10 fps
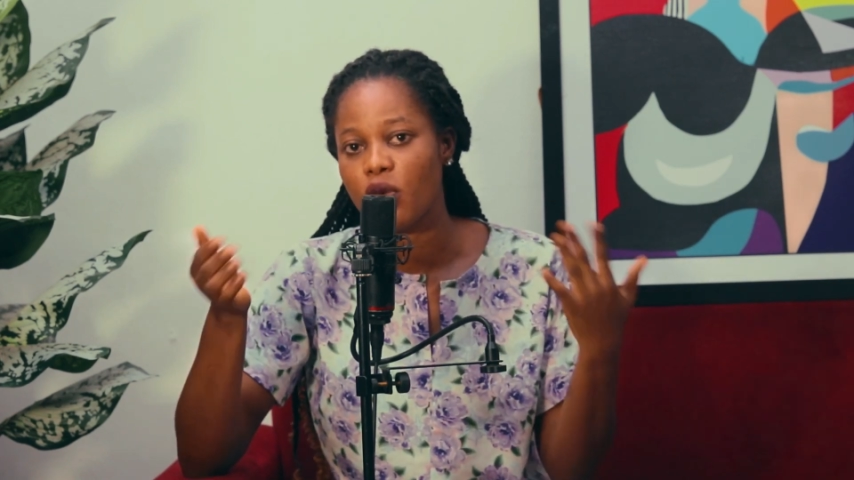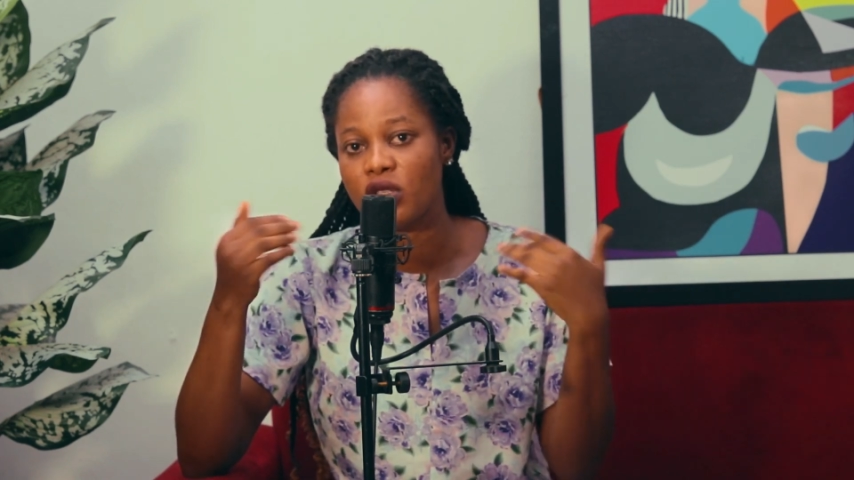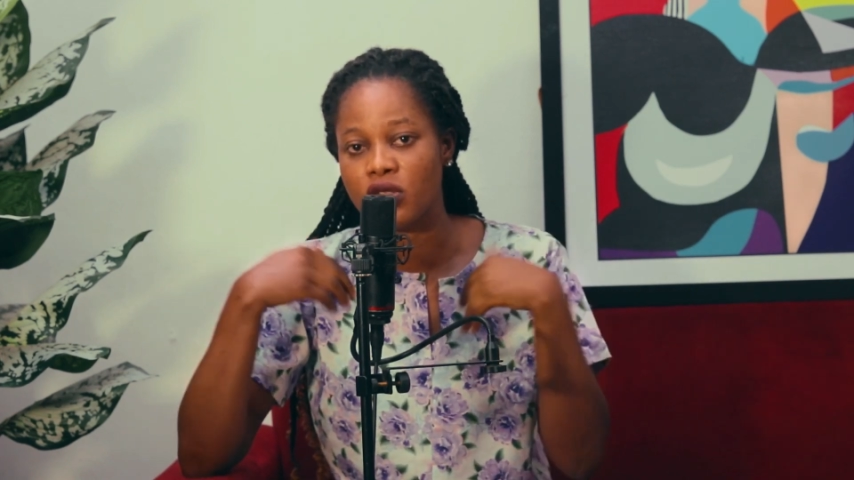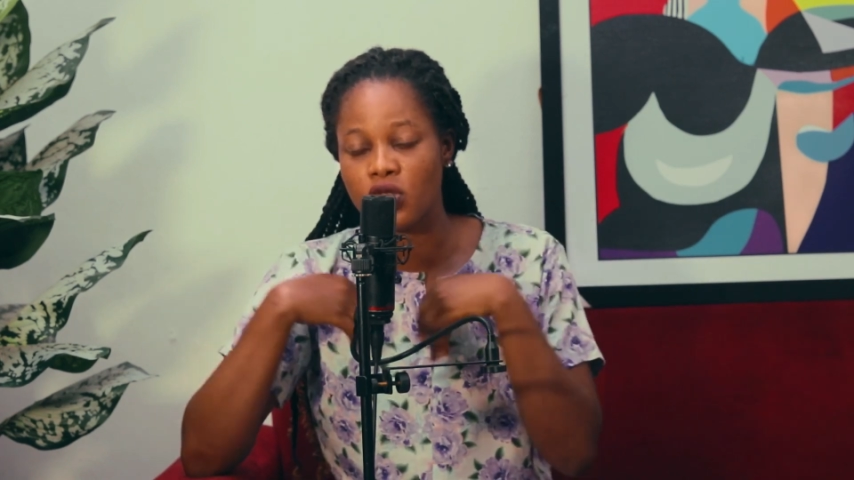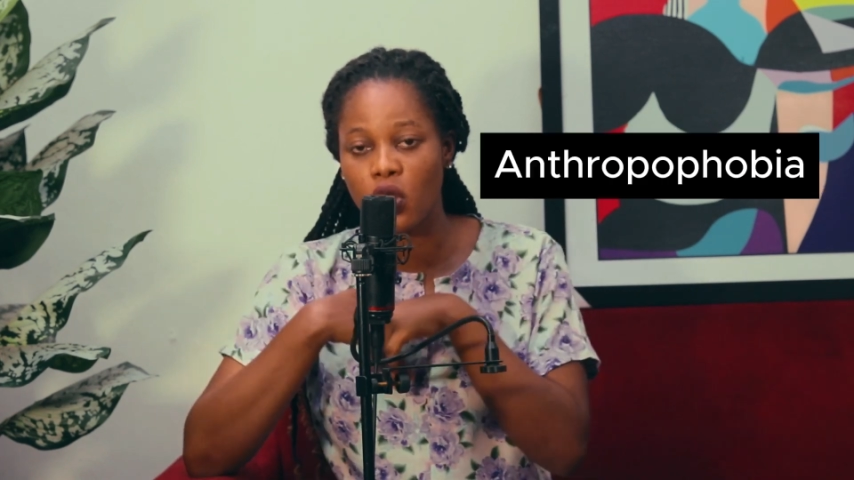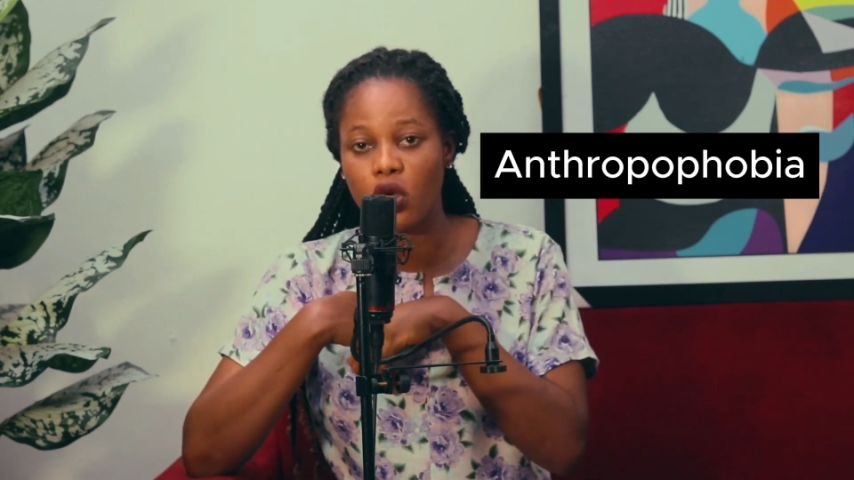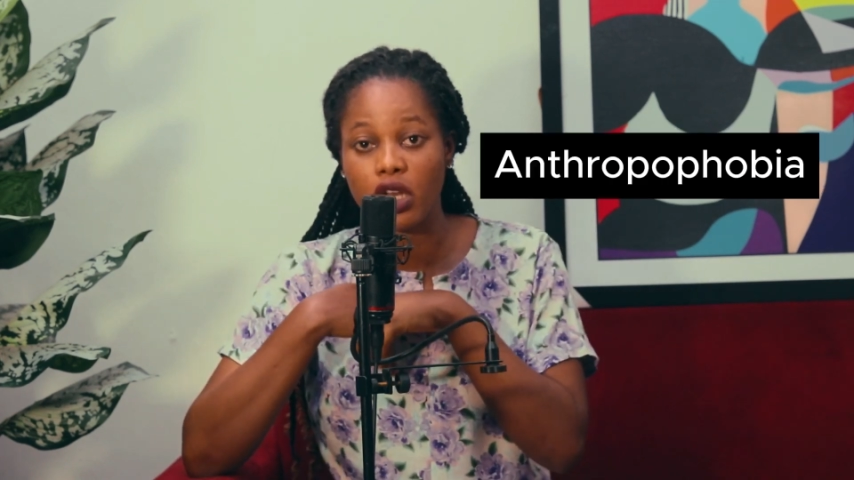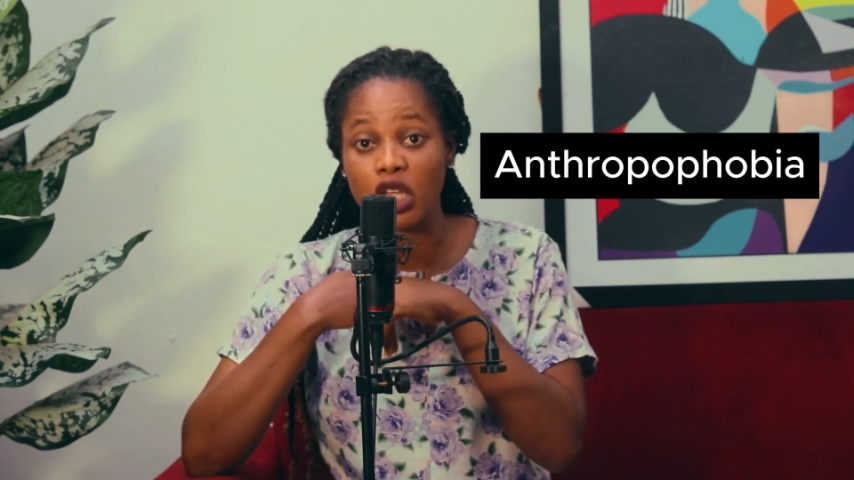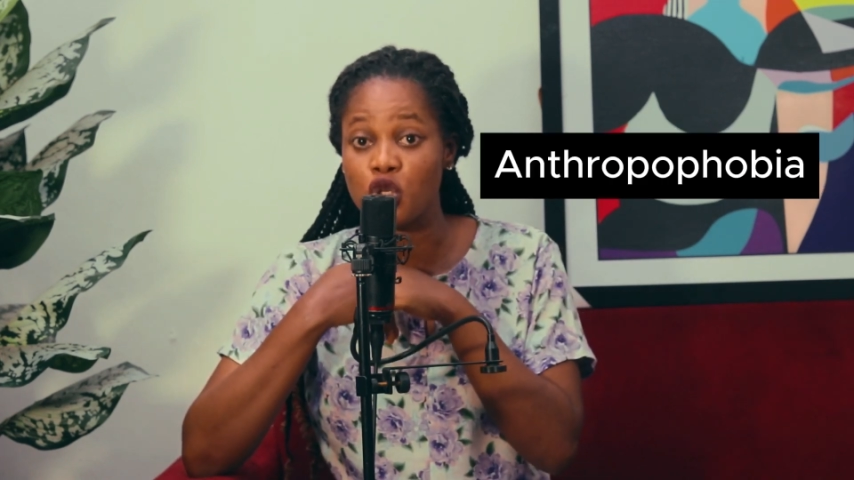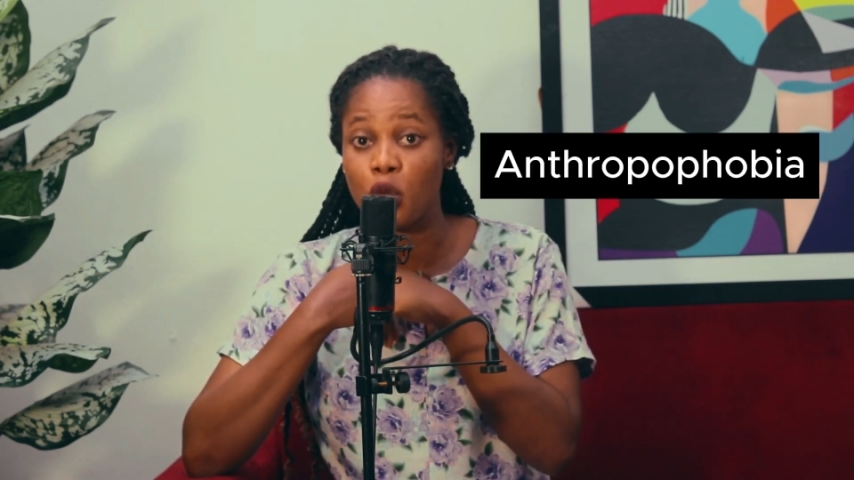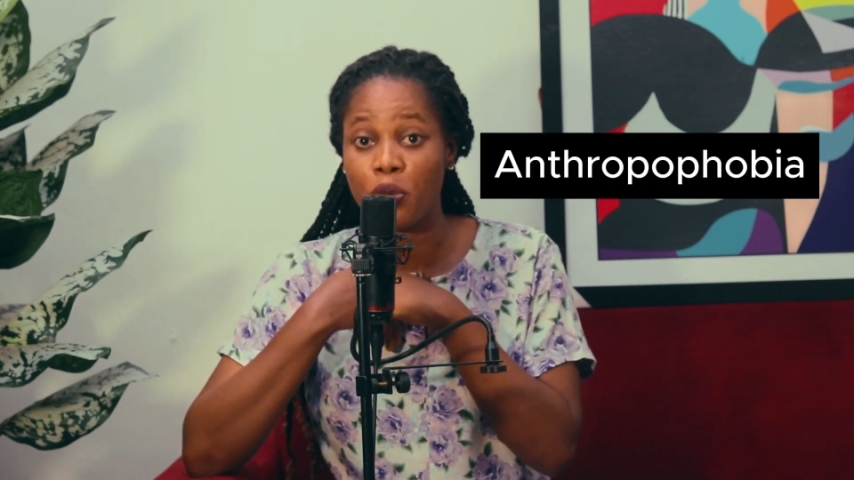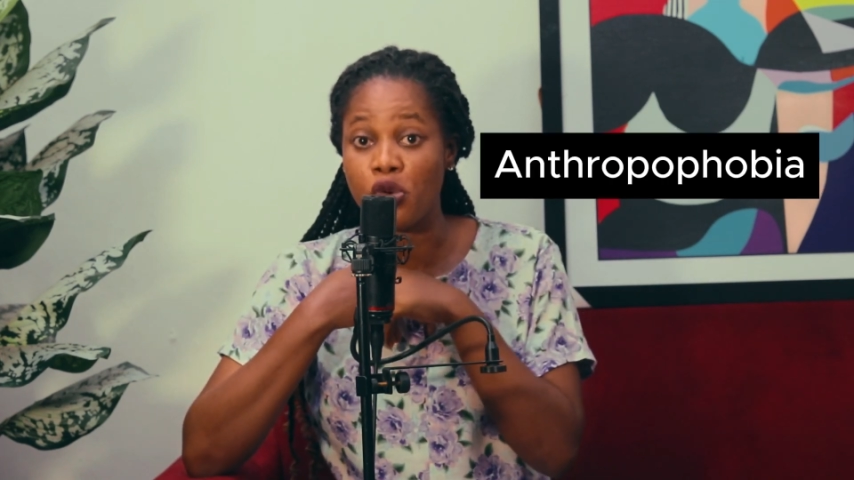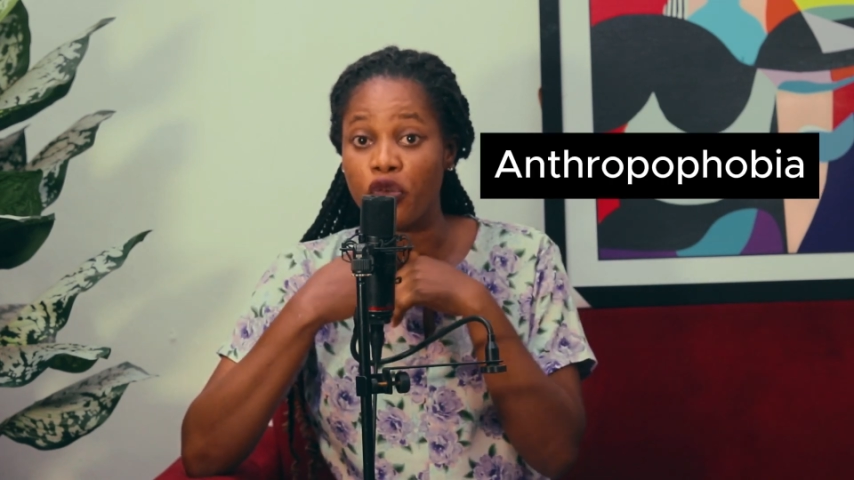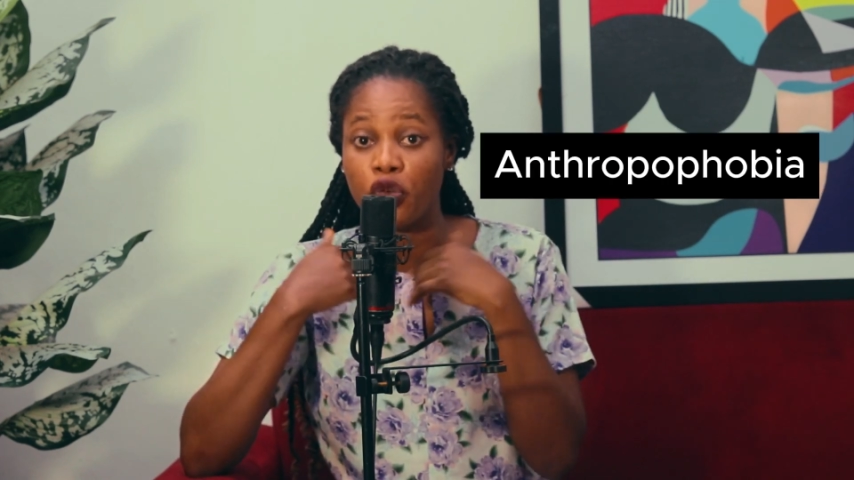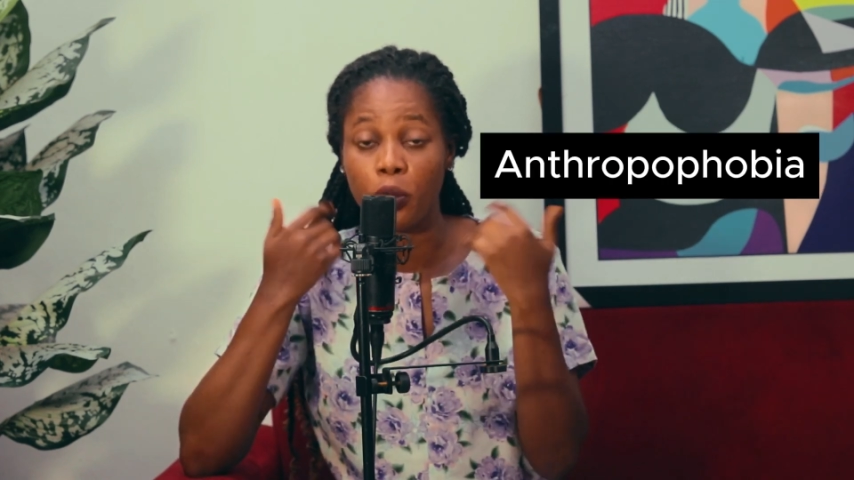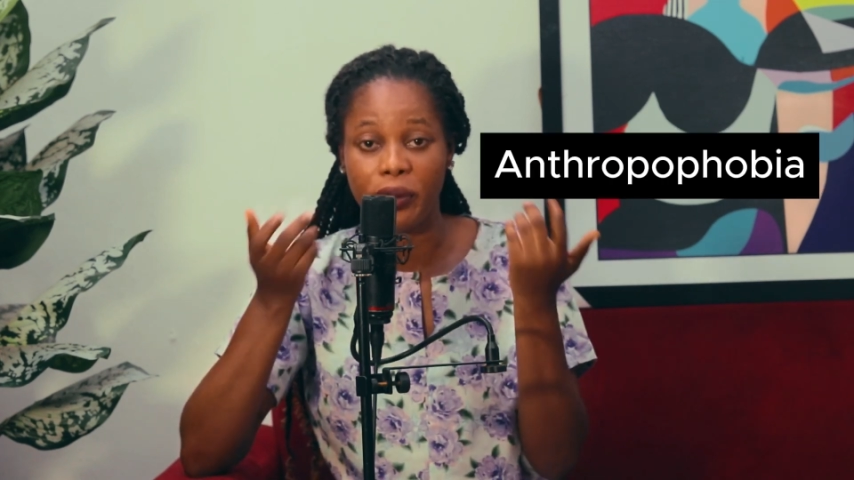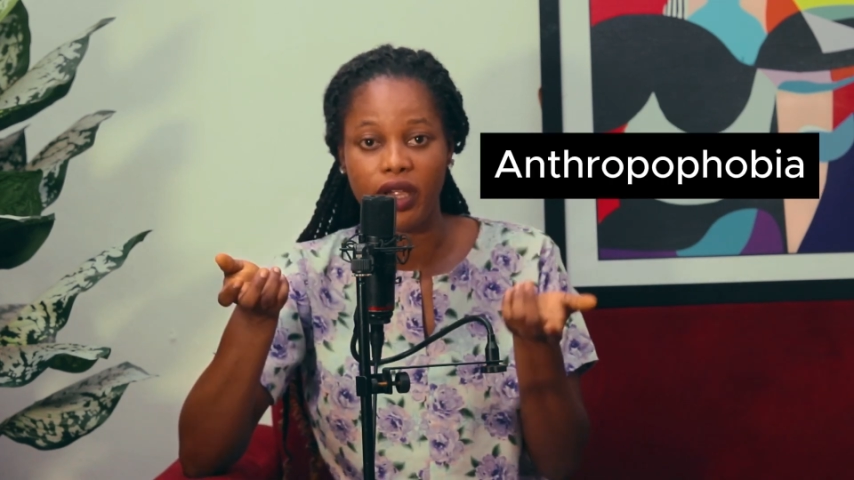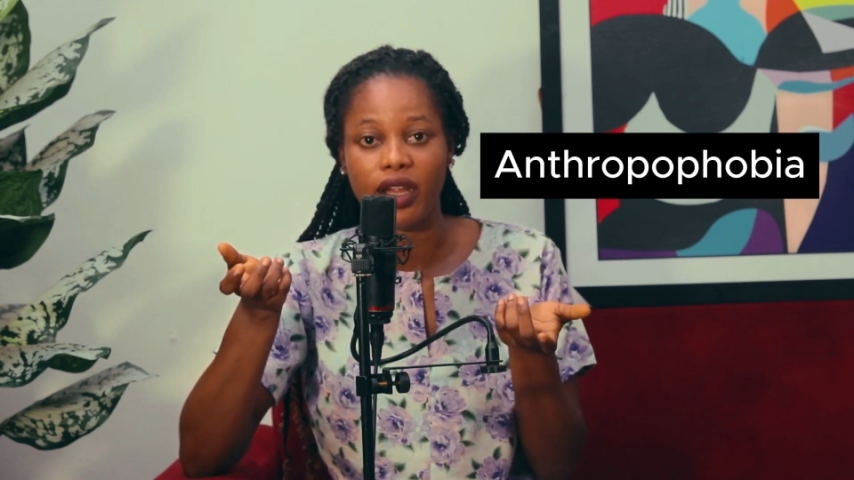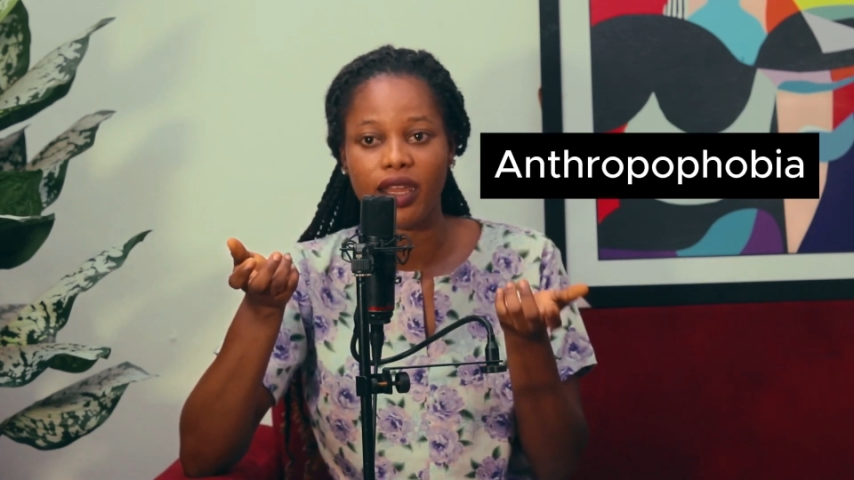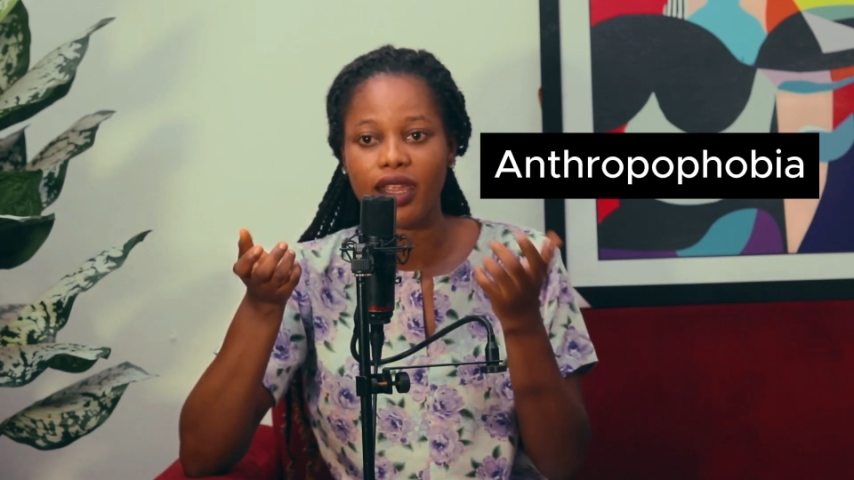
which is called anthropophobia.